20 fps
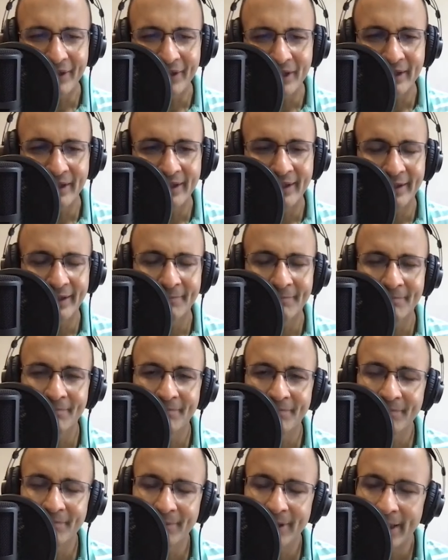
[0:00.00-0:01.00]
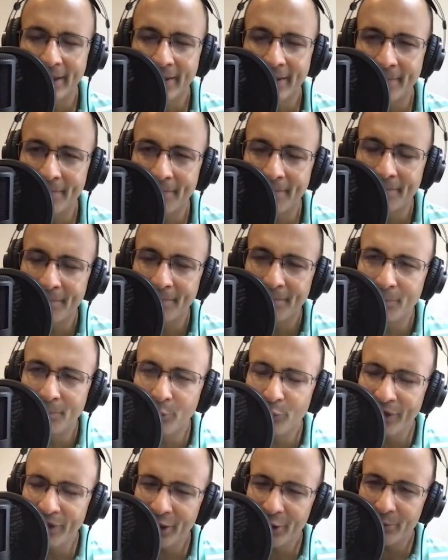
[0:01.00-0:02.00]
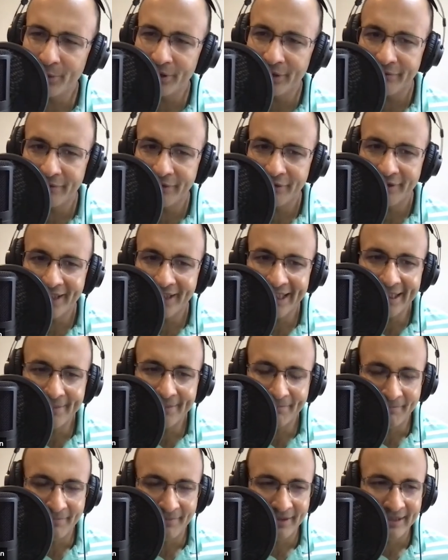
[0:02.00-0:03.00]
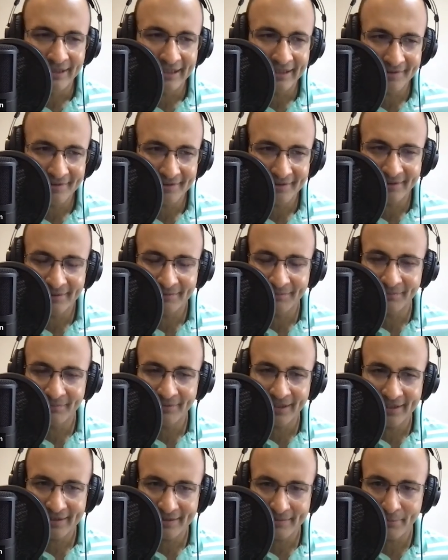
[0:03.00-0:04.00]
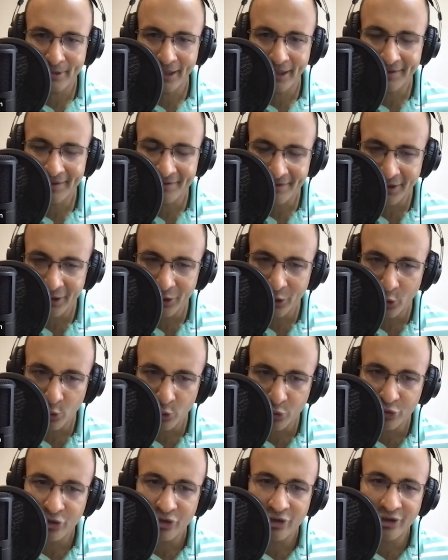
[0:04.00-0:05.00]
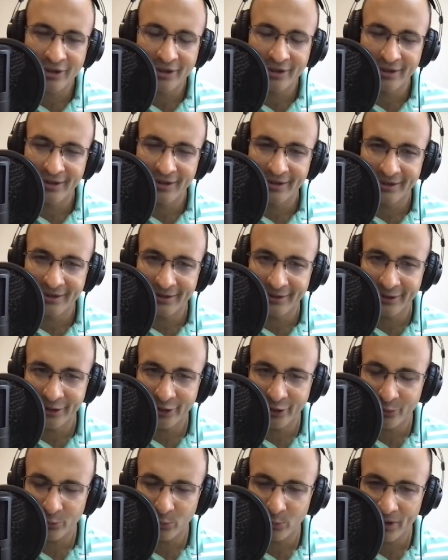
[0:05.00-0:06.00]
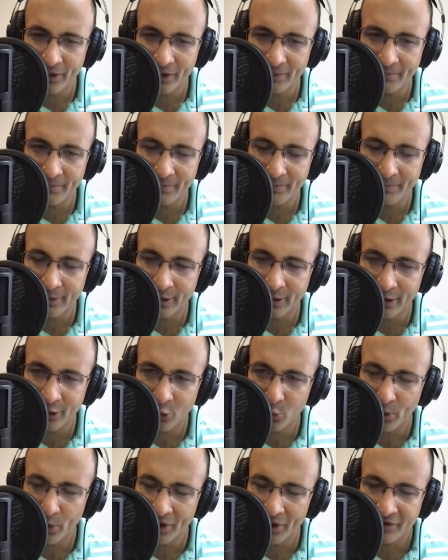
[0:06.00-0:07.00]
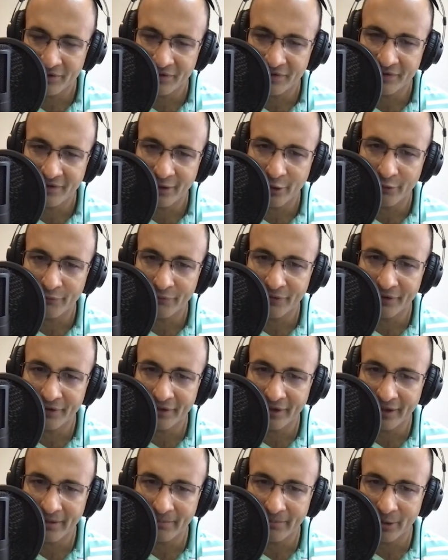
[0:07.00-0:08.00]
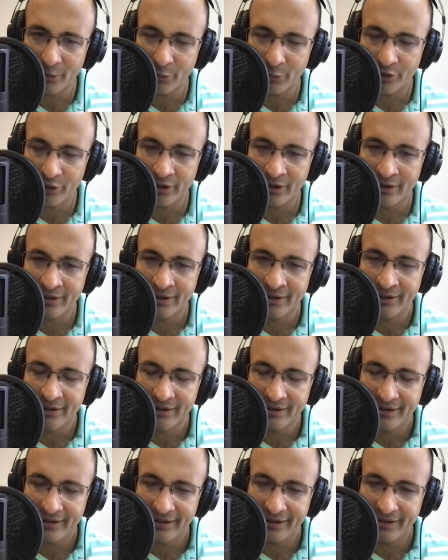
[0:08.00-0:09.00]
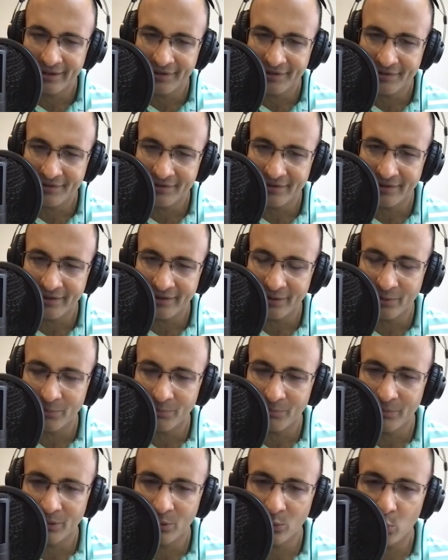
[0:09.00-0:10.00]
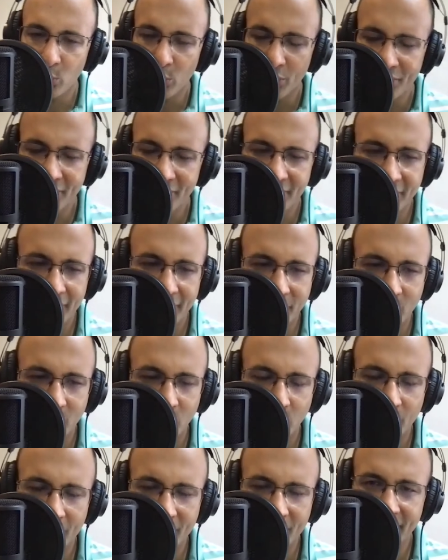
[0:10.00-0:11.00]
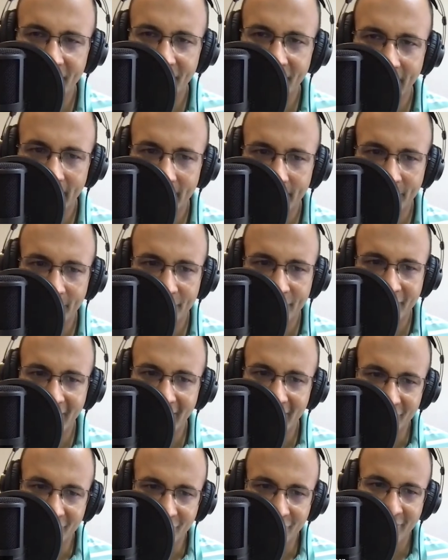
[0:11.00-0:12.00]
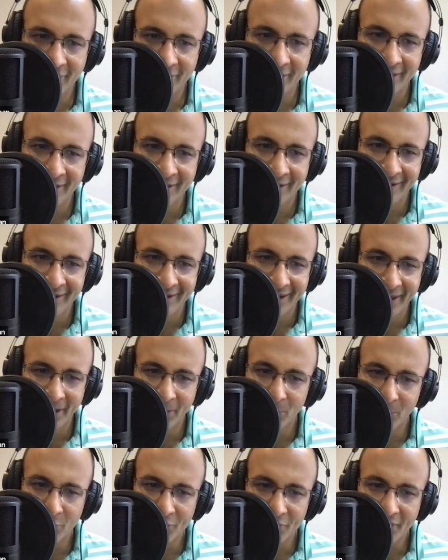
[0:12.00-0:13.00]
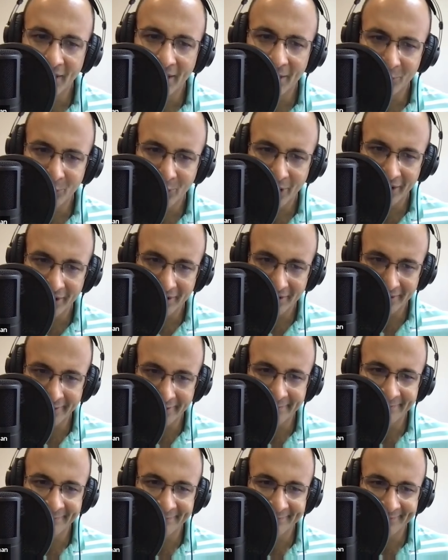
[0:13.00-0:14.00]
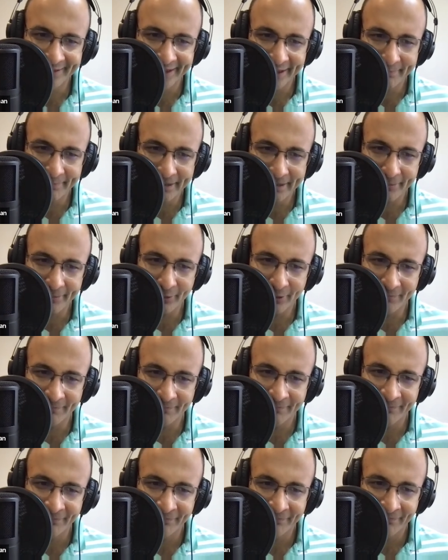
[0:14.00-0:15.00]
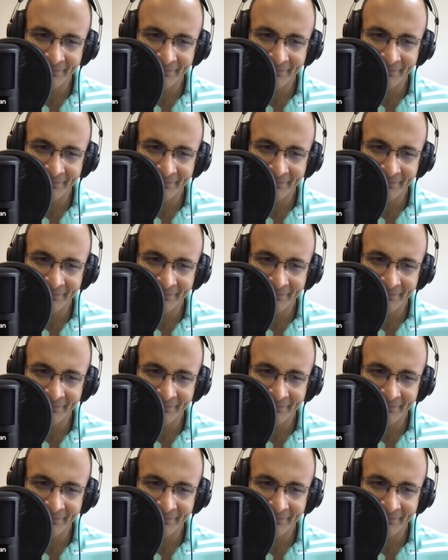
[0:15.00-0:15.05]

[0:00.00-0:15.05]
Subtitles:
David, moving to a different theme as a practicing coach, you know, one of the questions I often think about is what's in the realm of change, and what's hardwired in people,